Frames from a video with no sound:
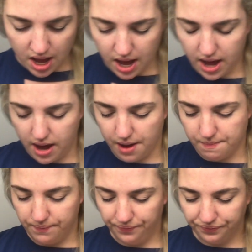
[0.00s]

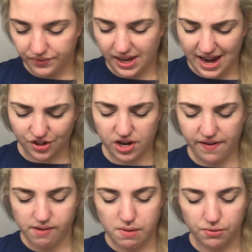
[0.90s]
And actually, if
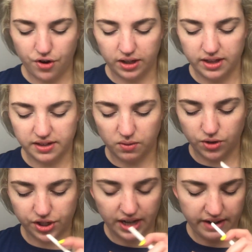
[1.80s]
I remember correctly, this
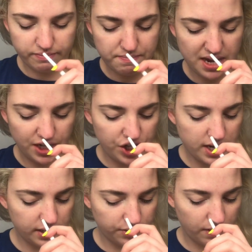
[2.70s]
orange is kind of
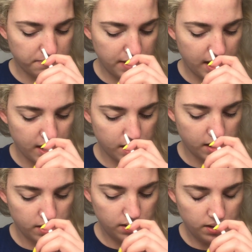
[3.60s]
peachy, so I
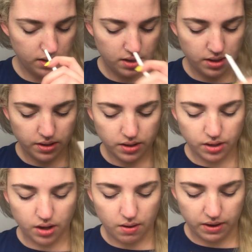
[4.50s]
may
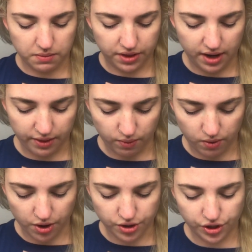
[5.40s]
go in with another
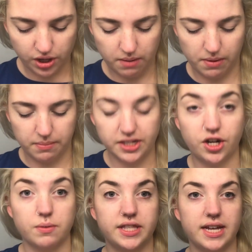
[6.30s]
orange, but I'm gonna
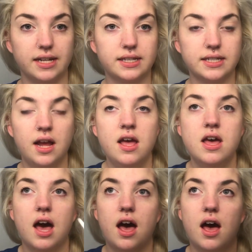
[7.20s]
start with this.
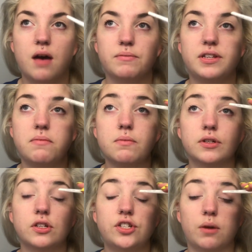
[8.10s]
Some
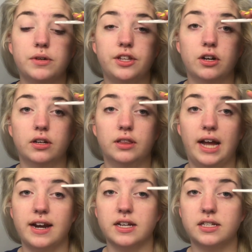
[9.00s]
people start with their
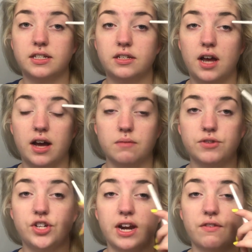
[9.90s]
lightest
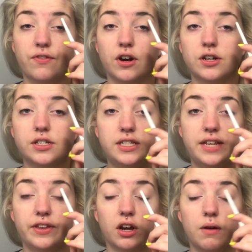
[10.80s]
shade first
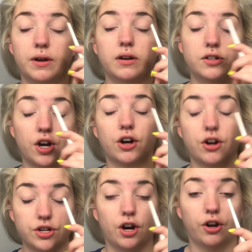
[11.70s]
and then go in darker
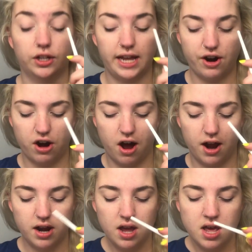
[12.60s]
and darker and layer it
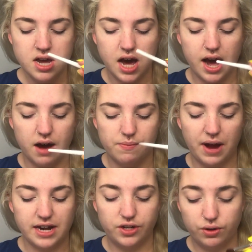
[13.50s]
on.
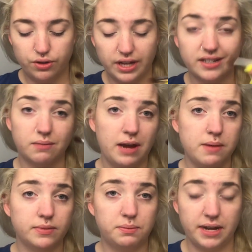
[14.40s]
I do that
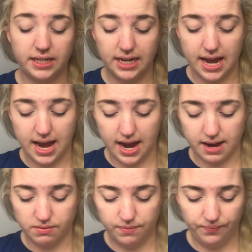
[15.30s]
sometimes, but
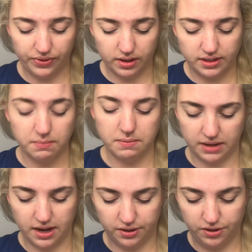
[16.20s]
today sometimes
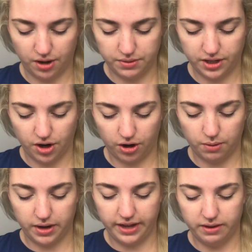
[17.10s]
I also start with the
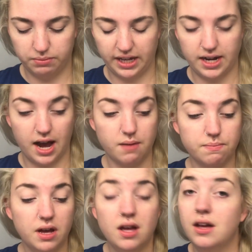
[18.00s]
darker one and then blend up.
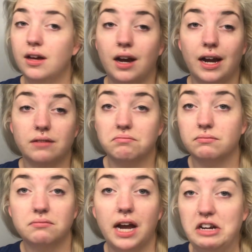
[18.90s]

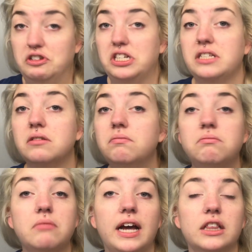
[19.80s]
I
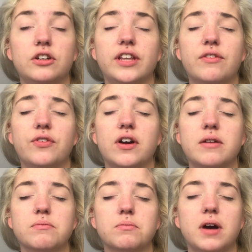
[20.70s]
learned that
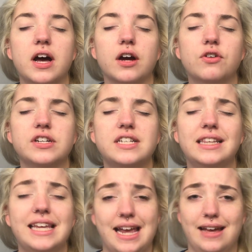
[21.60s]
from Kristen
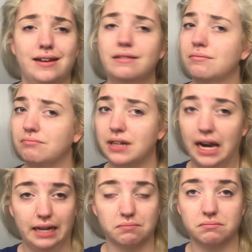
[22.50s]
Leanne,
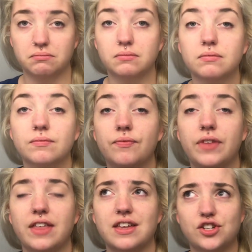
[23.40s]
and
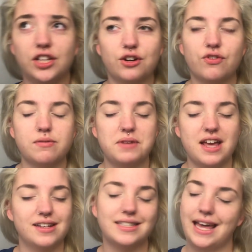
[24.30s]
I think she learned it from somebody
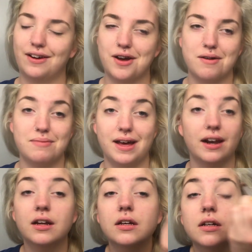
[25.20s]
else, I don't know, but
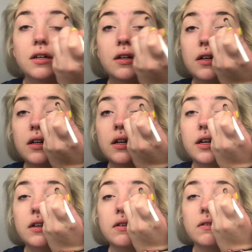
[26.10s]

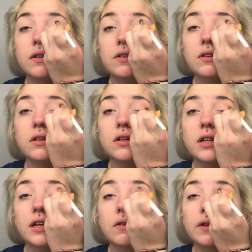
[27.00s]
I do and
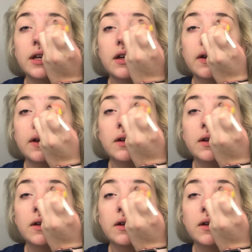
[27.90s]
like doing that.